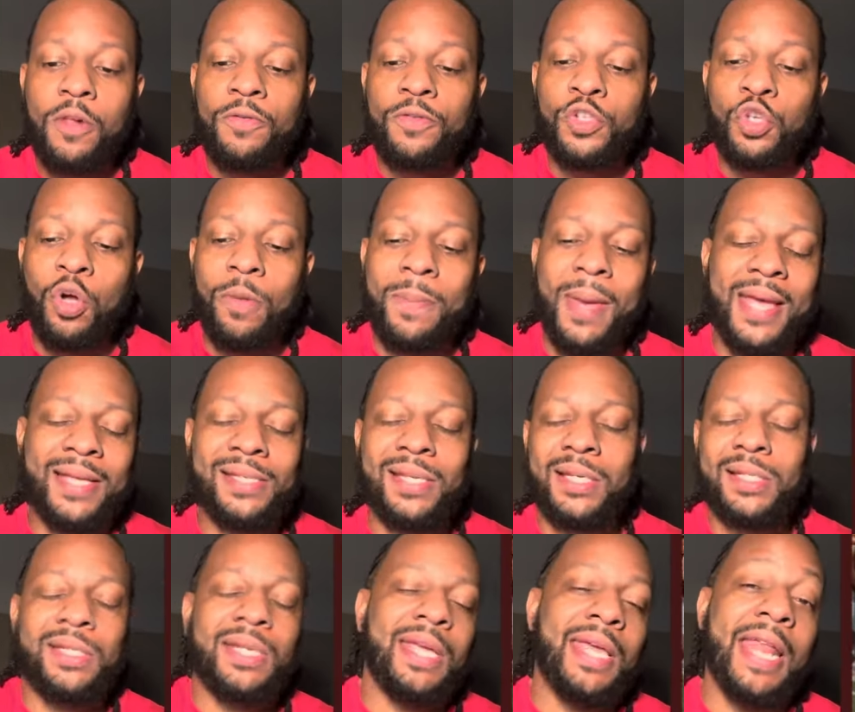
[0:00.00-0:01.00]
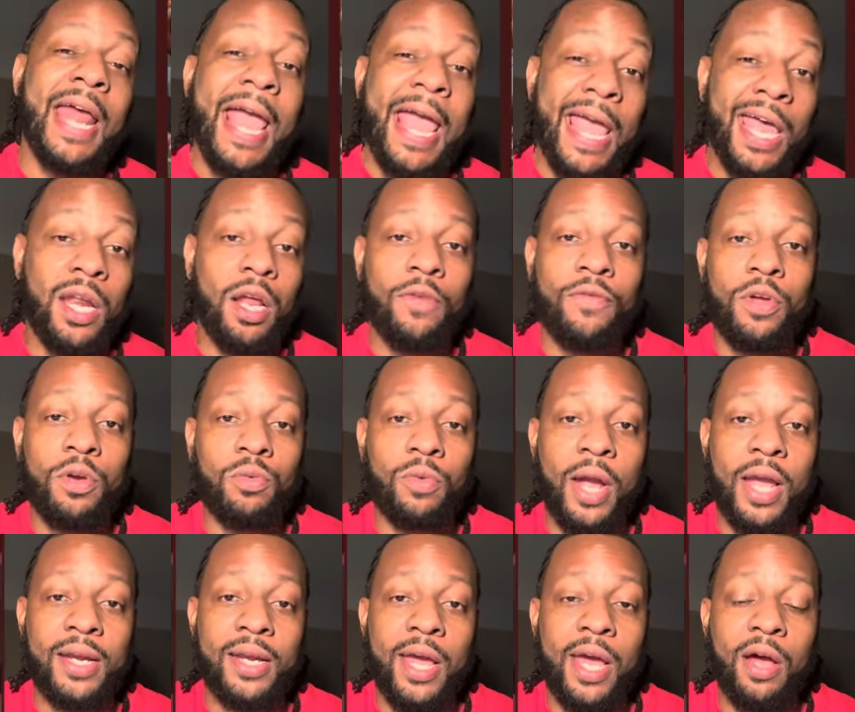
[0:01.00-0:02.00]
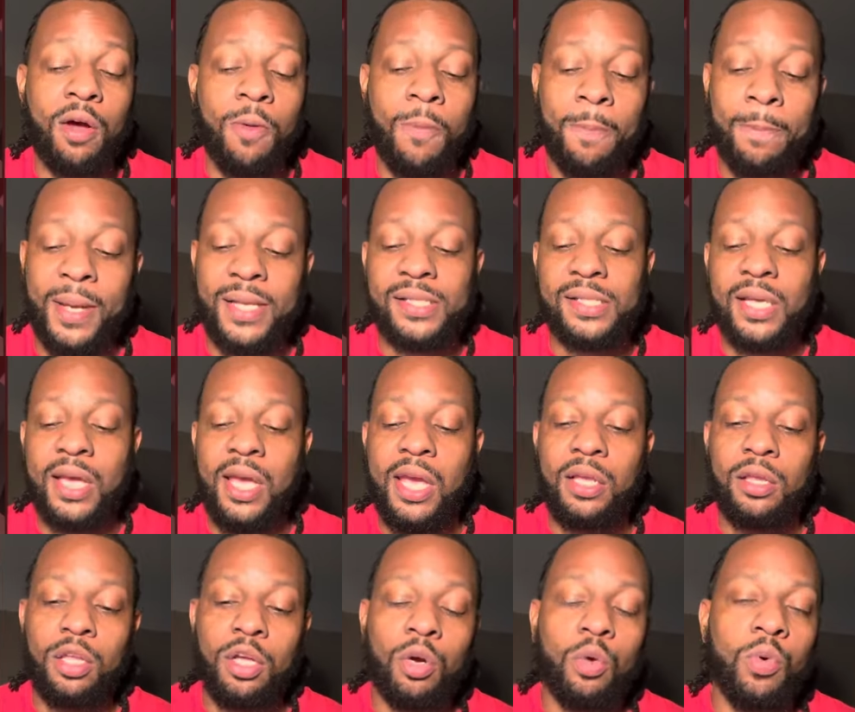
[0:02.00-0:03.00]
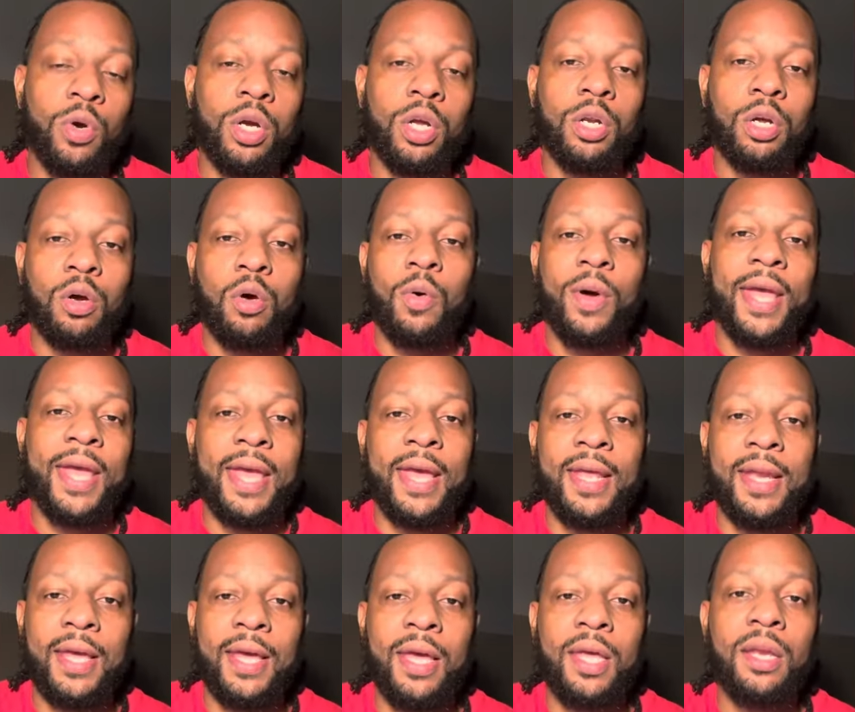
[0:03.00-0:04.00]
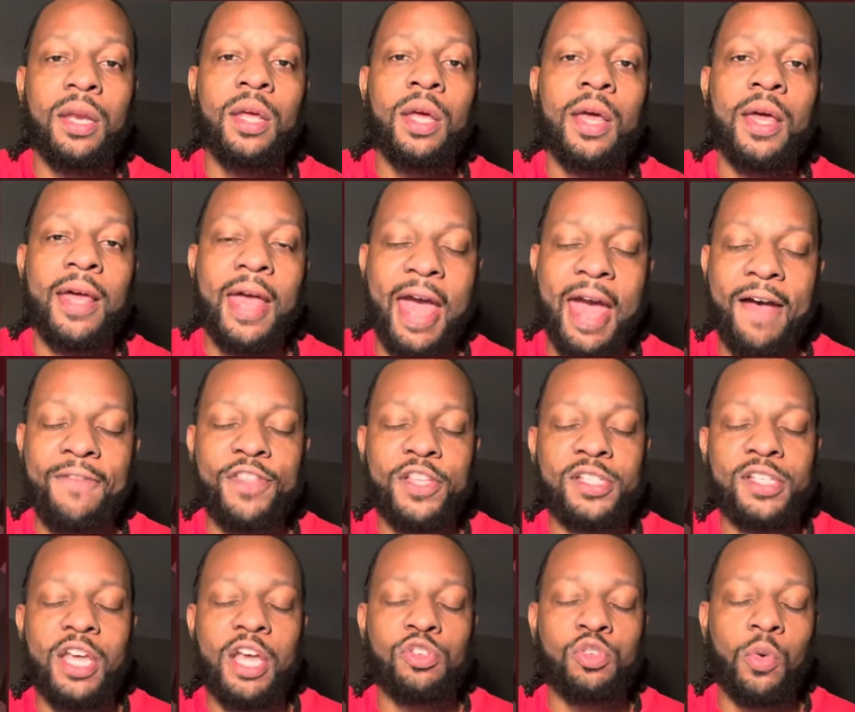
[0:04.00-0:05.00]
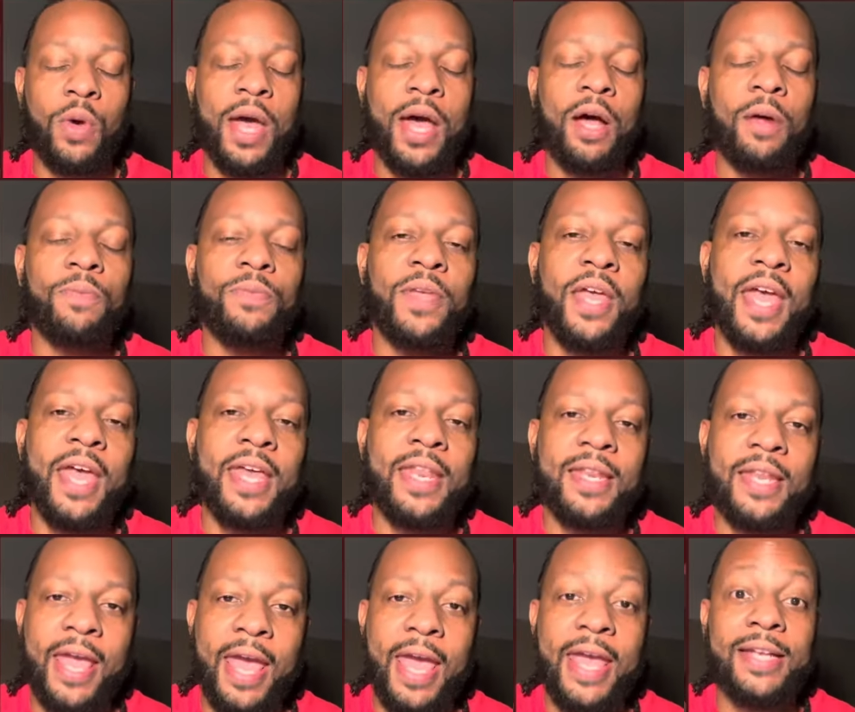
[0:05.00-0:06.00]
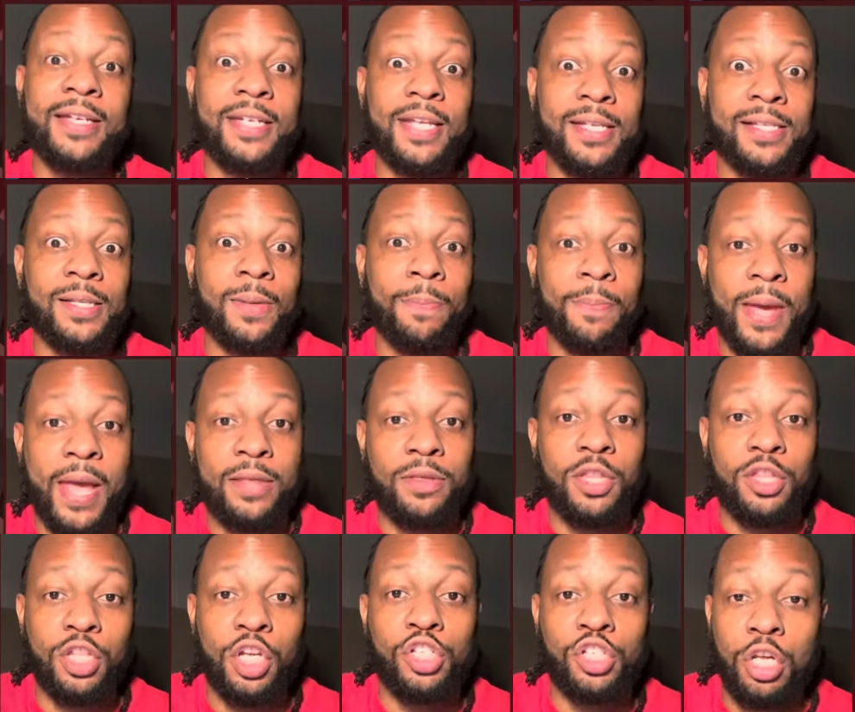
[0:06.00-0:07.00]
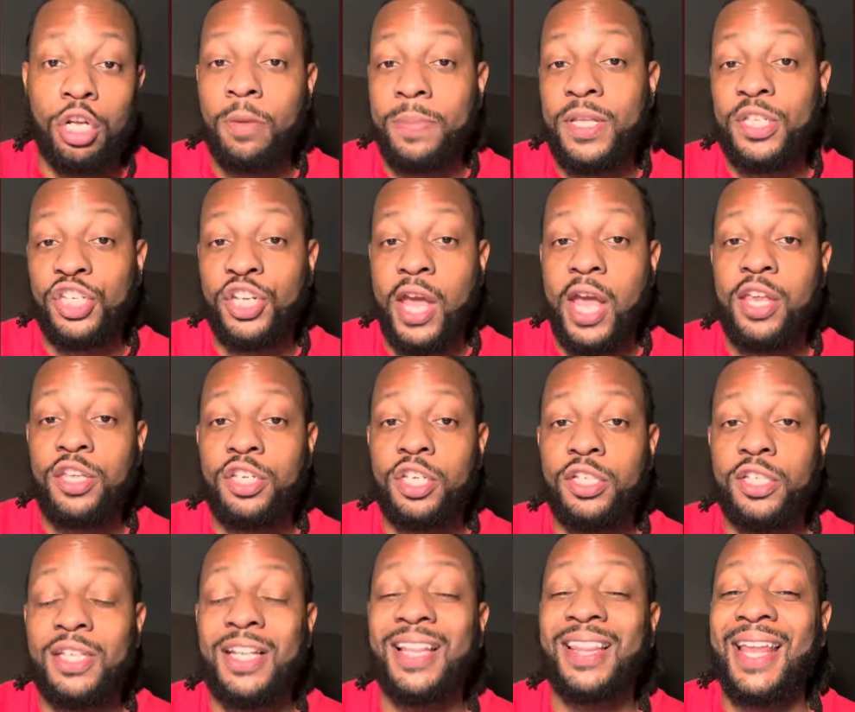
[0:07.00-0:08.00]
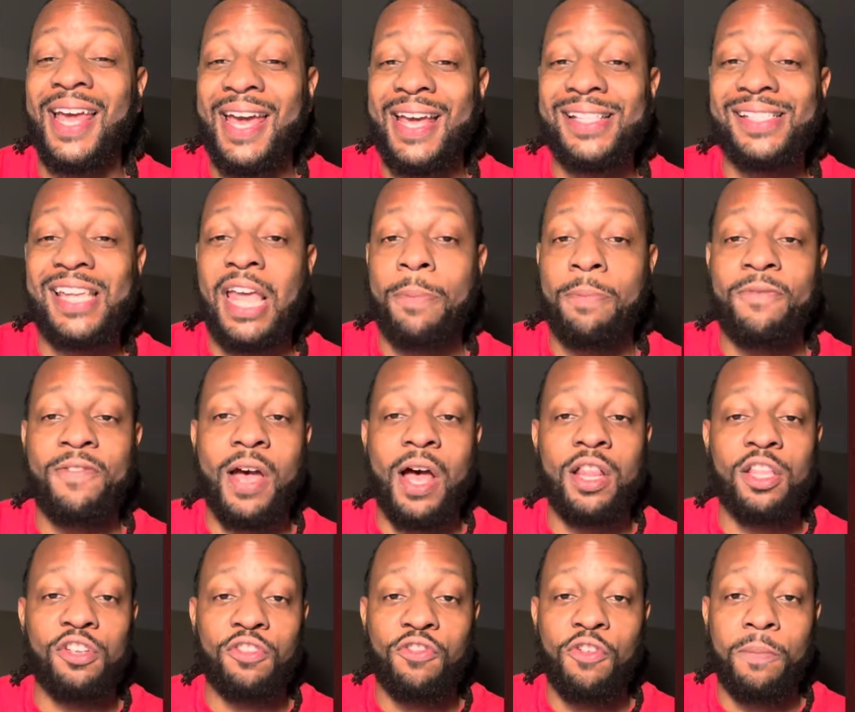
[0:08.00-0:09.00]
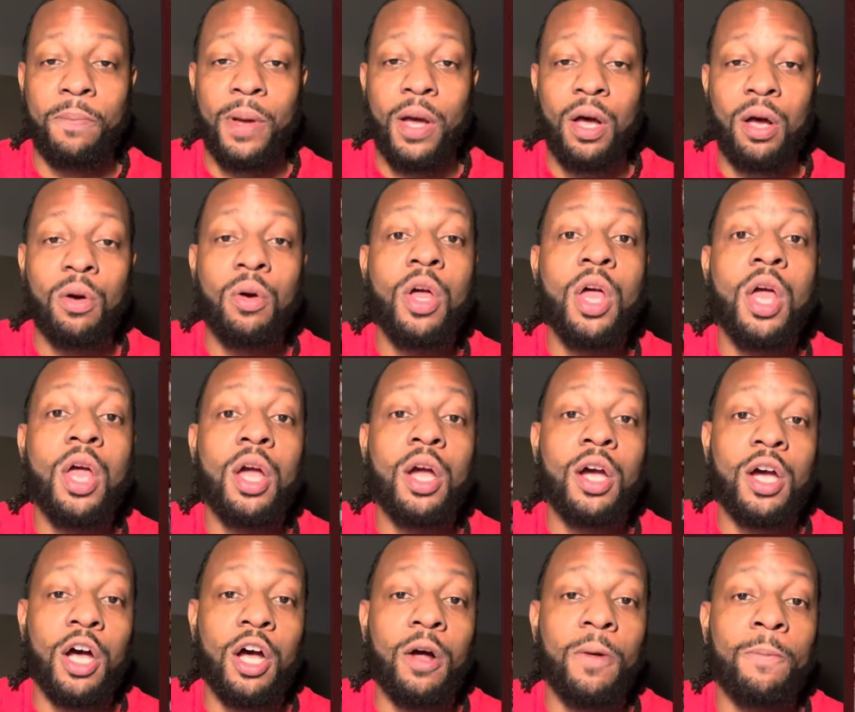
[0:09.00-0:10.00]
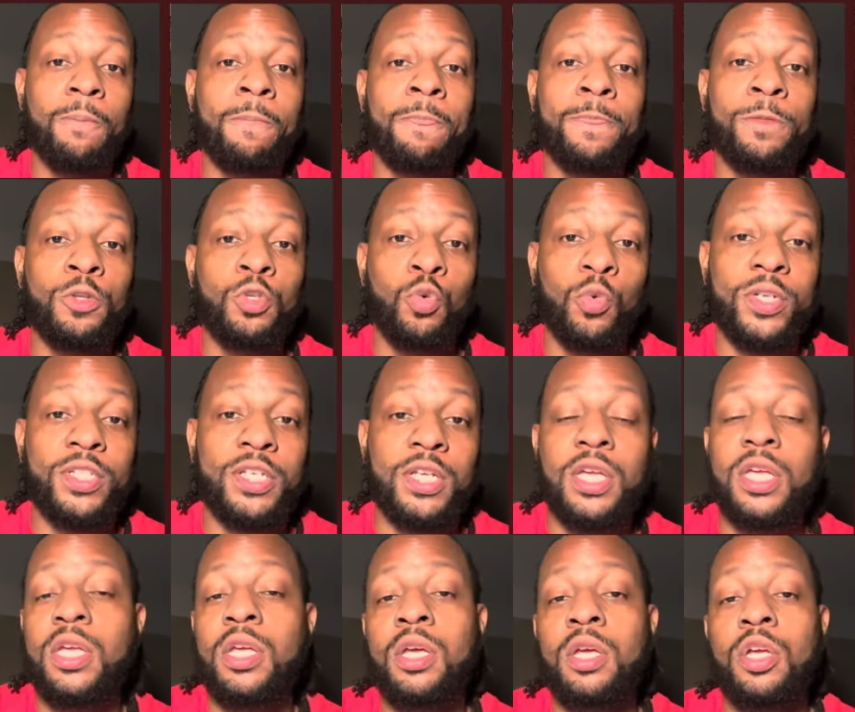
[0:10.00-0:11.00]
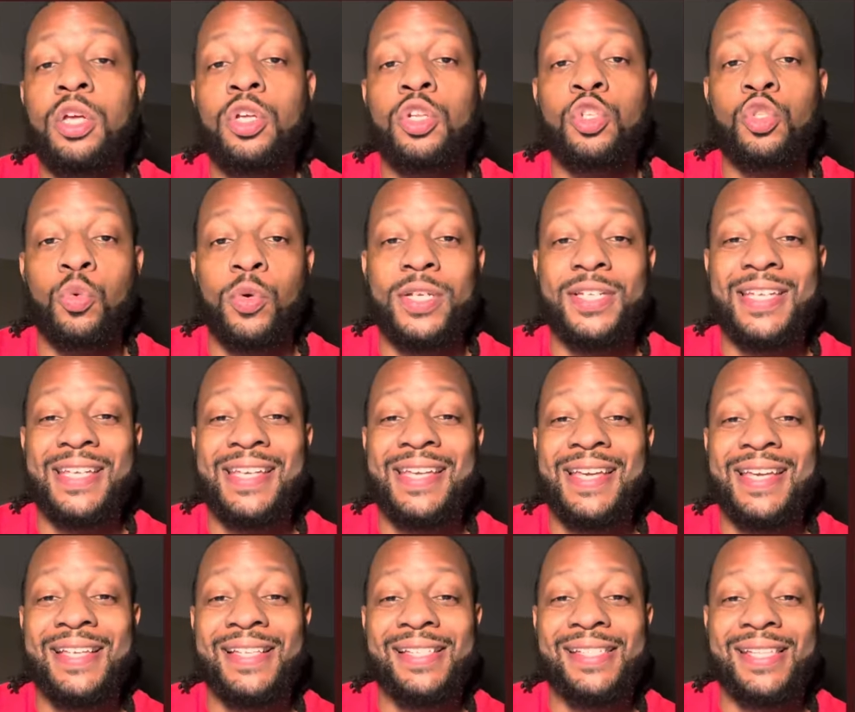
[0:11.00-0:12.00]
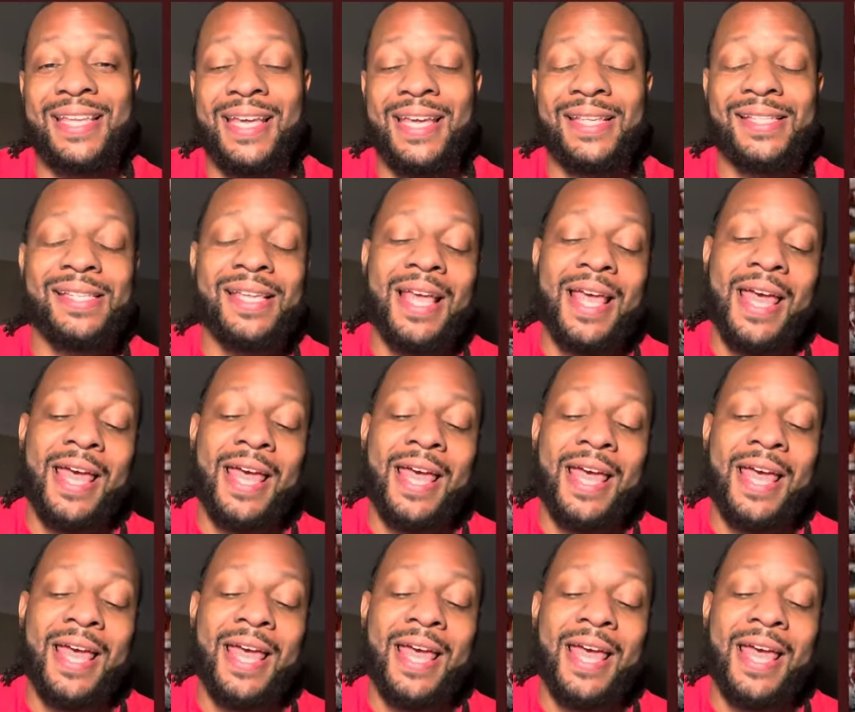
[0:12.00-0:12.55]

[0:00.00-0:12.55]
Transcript: So it makes sense to get ahead of it right now by saying, look, we're going to go ahead and have this schedule out and anticipate there's going to be changes in the landscape of college football come 2026.